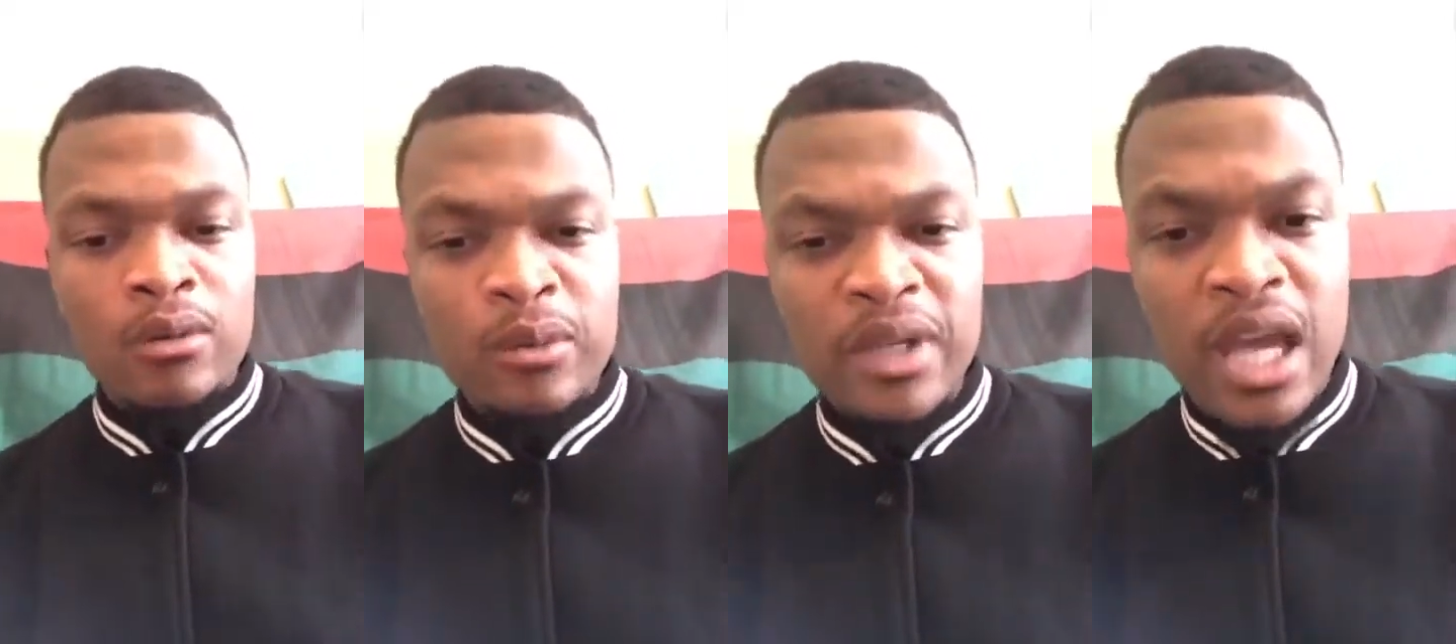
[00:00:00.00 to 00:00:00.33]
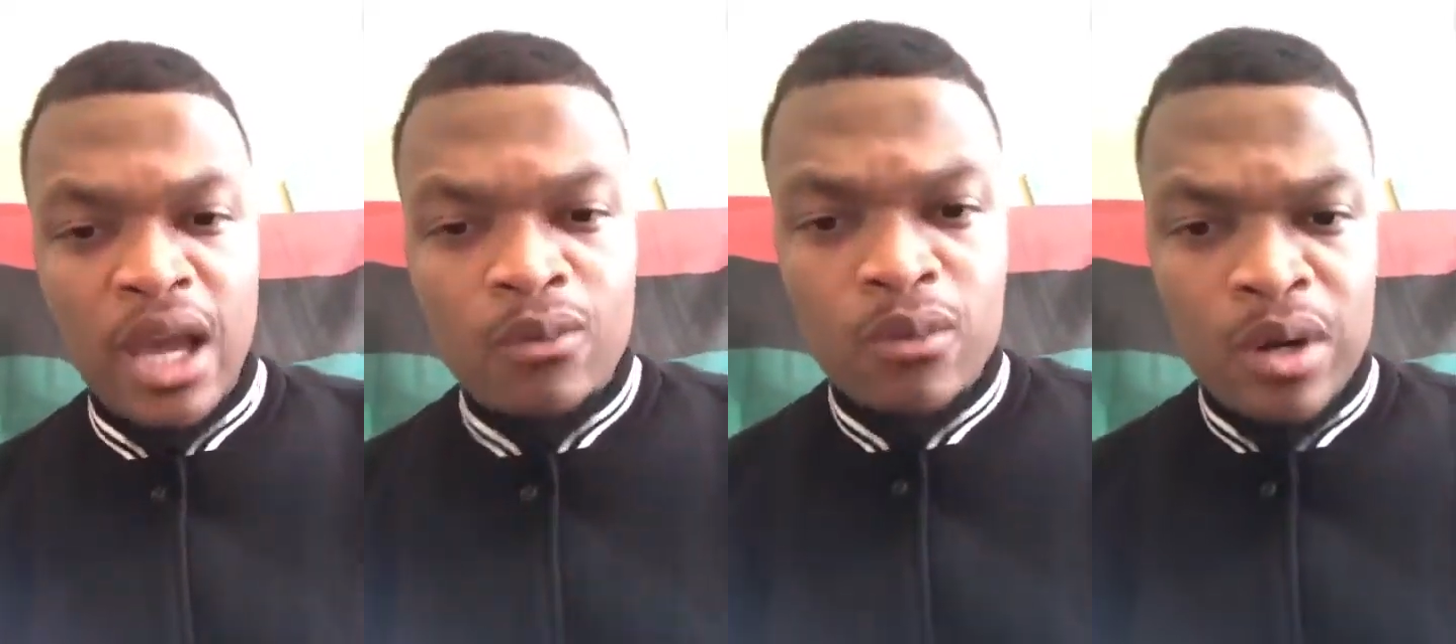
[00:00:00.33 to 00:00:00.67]
we got
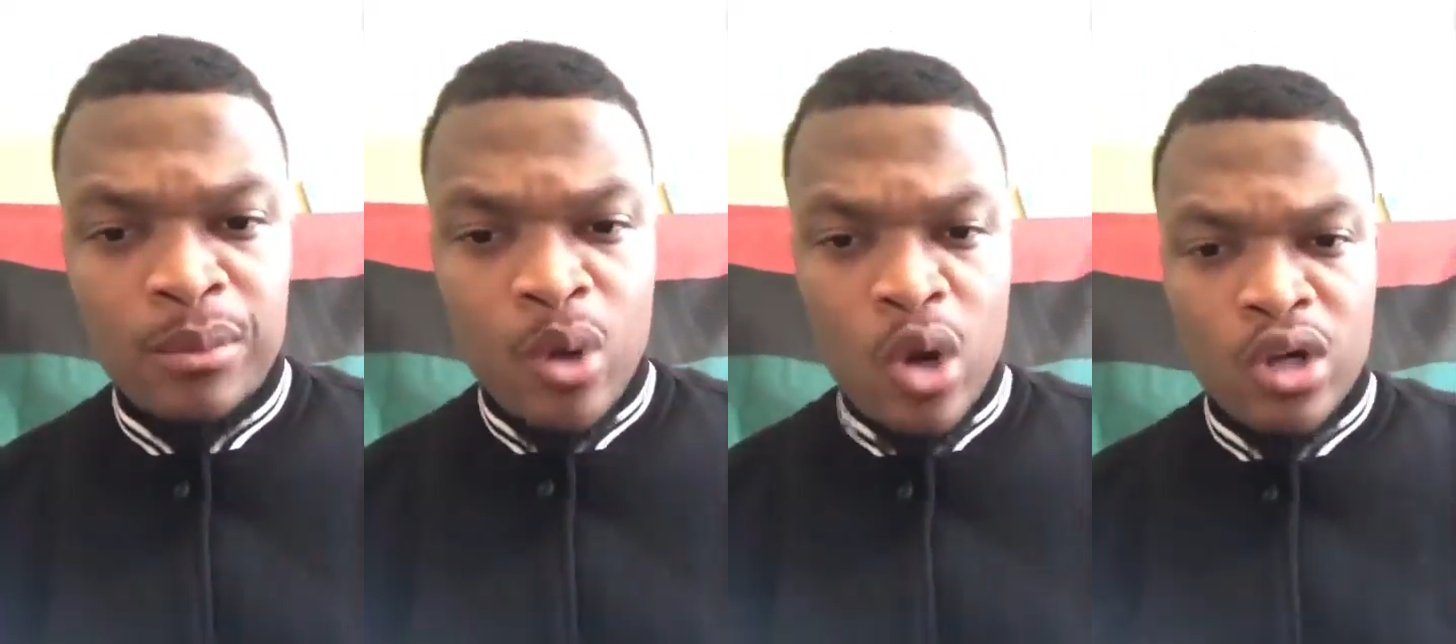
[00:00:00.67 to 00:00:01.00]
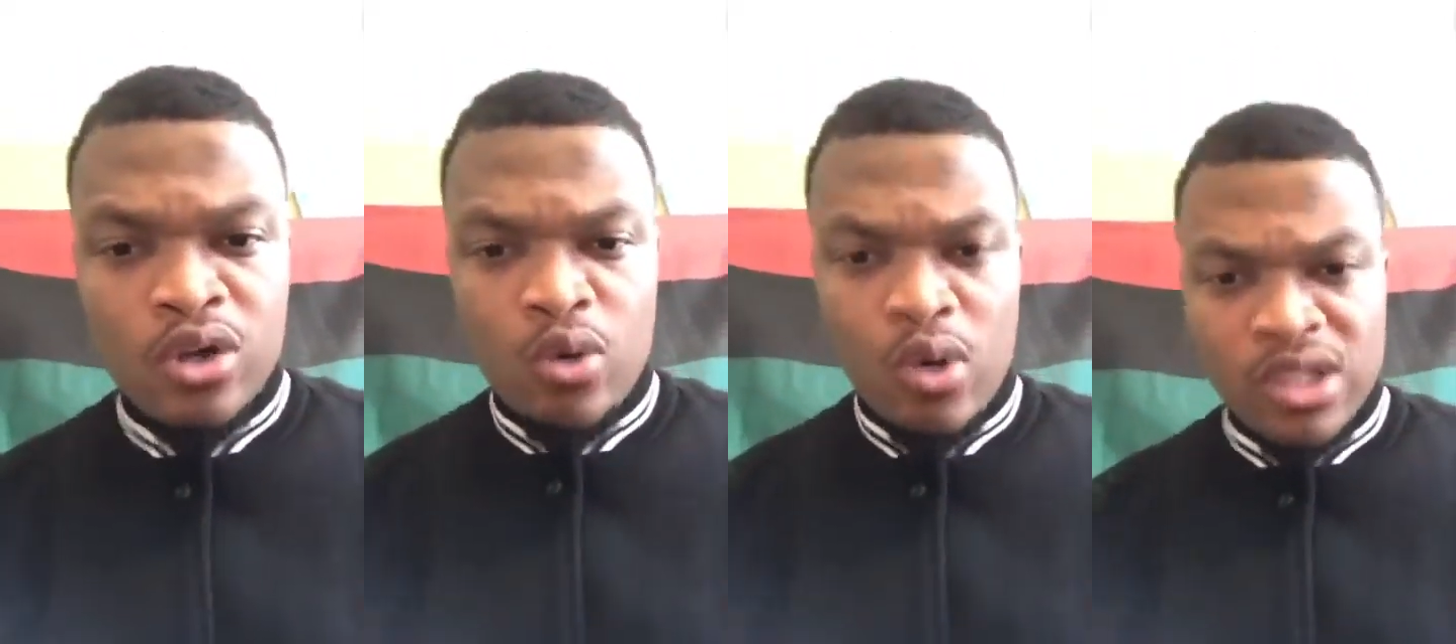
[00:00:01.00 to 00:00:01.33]
one more
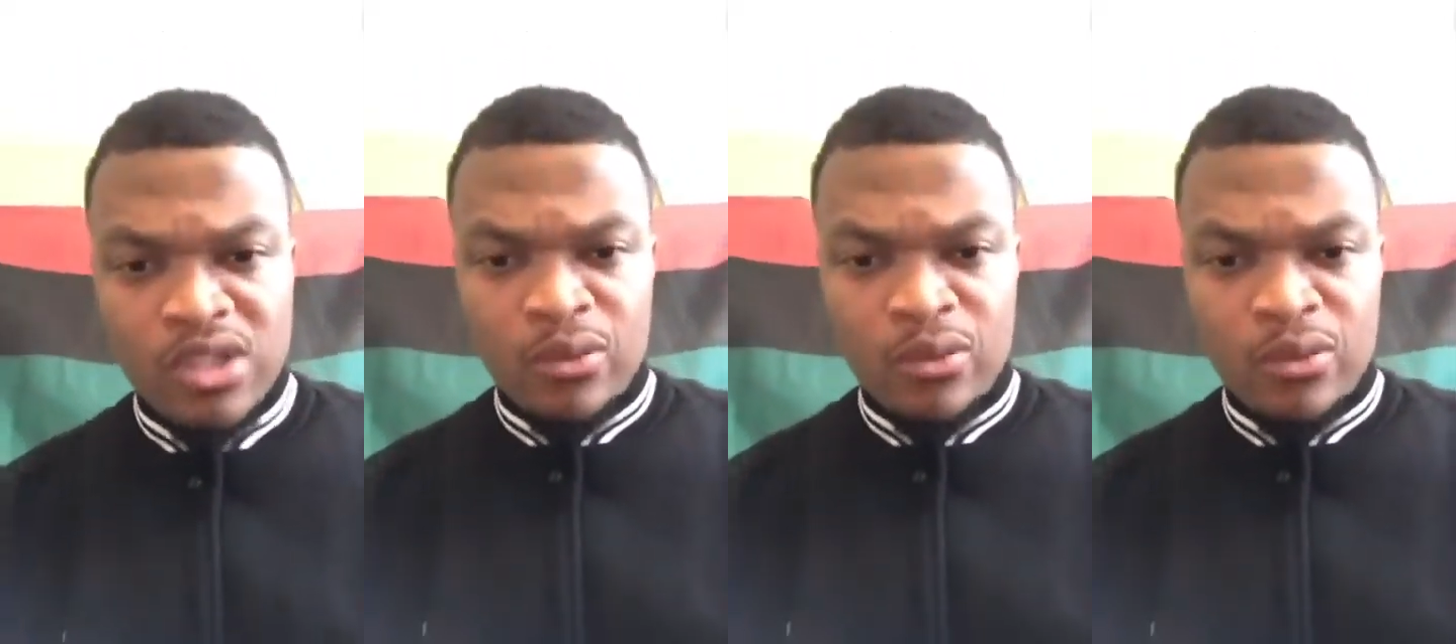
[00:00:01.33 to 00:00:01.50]
question.